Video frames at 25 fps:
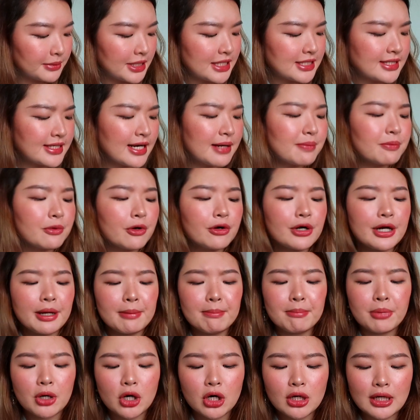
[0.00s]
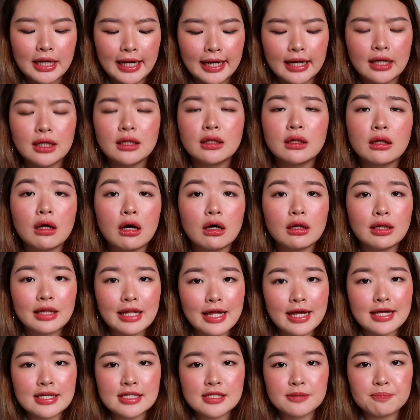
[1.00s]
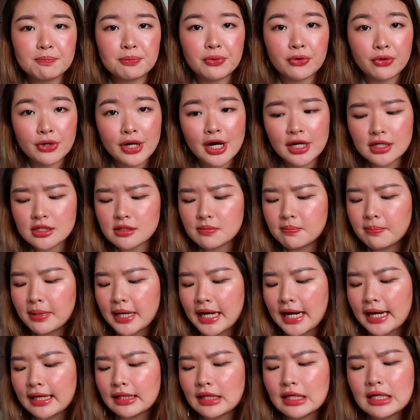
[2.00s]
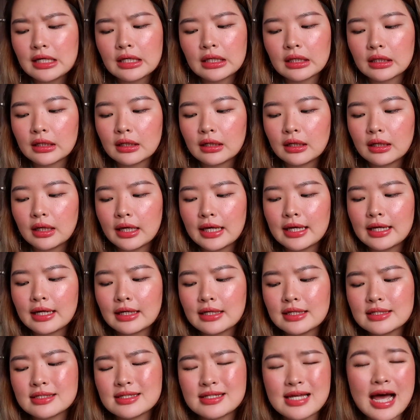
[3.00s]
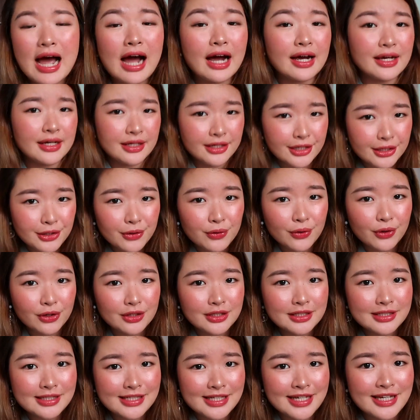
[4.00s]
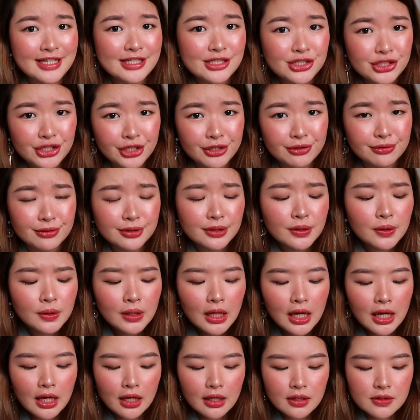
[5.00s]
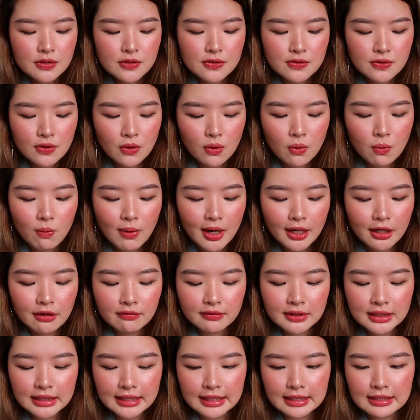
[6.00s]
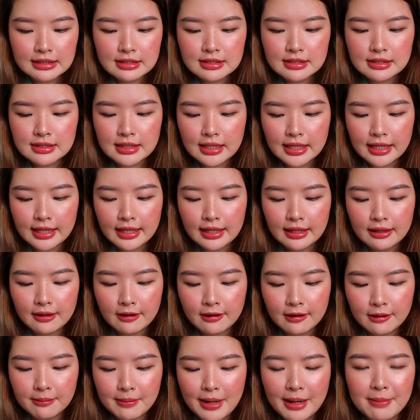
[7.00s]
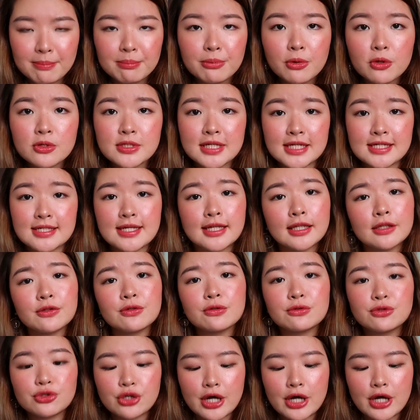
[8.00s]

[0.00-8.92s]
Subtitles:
this time around I bought like a lot less products, but I think it's higher in quality in general. So one of the things that I'm most excited to